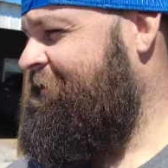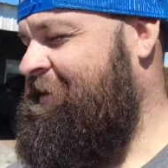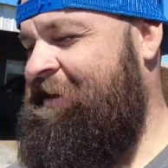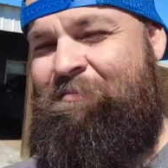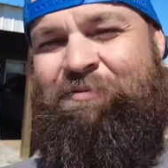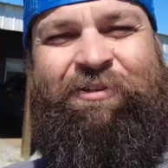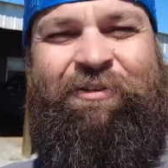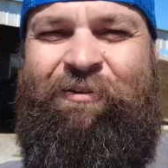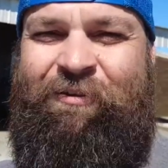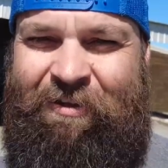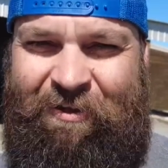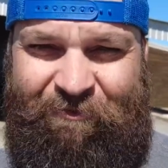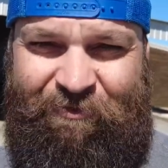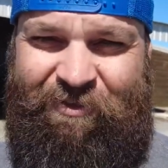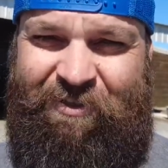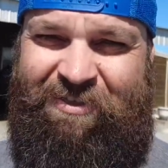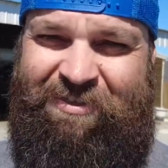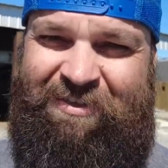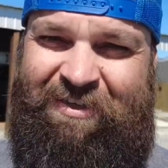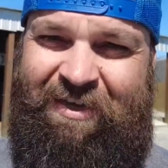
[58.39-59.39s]
I'm still in love
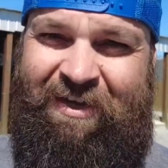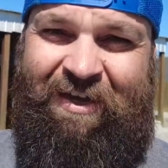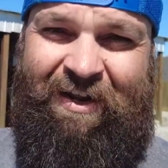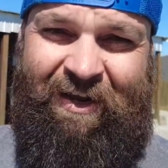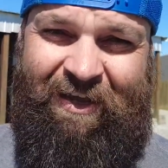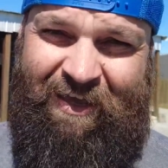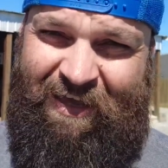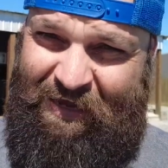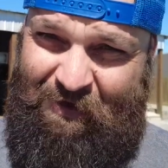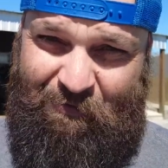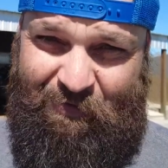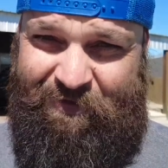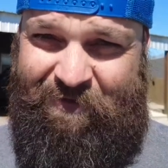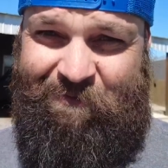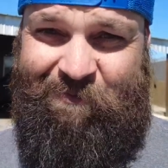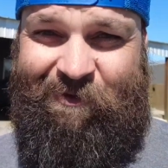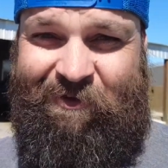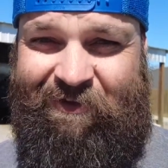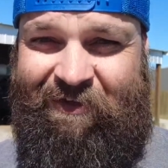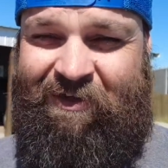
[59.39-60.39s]
with this thing and I can't wait to
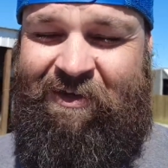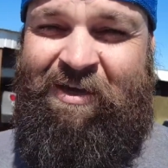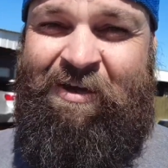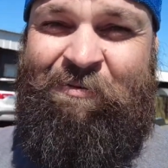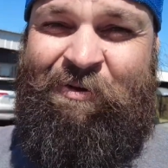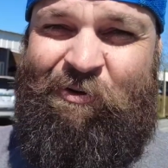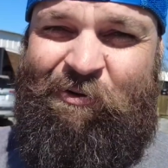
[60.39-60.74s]
build it. But